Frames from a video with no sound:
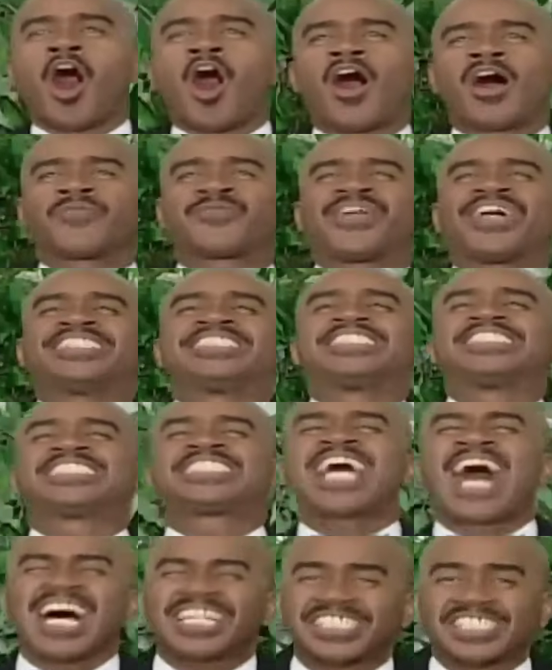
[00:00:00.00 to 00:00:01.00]
are the
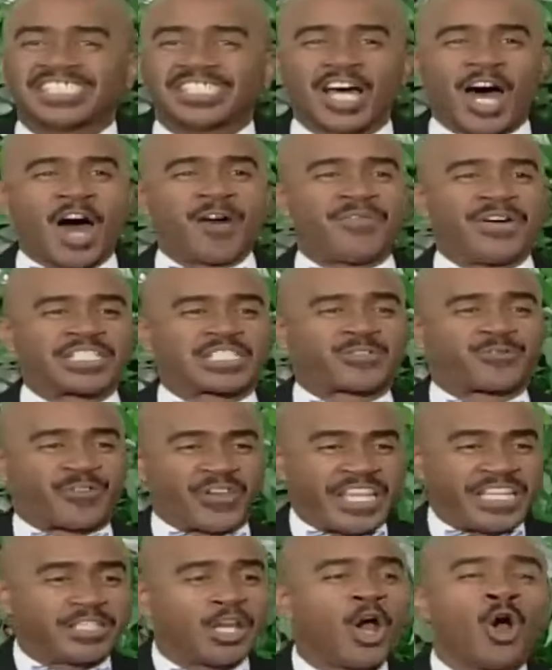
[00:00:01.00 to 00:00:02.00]
dust of his
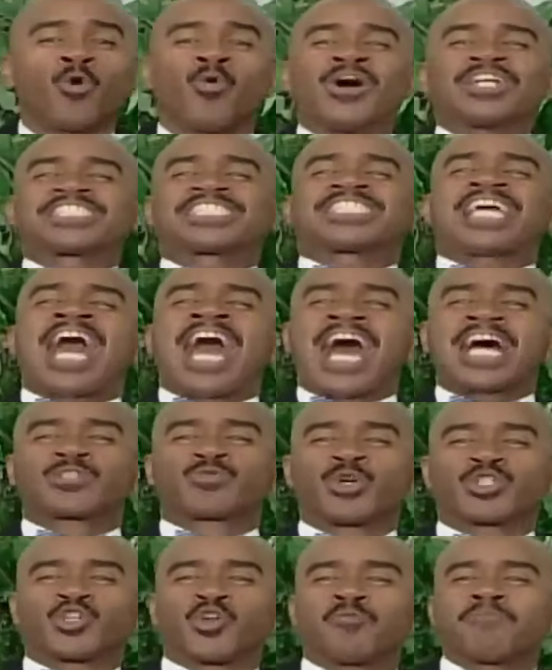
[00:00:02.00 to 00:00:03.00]
feet. What size
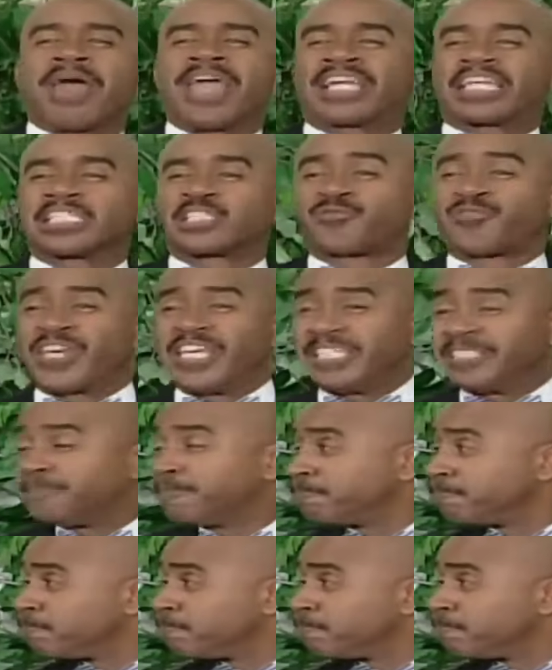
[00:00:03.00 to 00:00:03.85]
would you make his feet?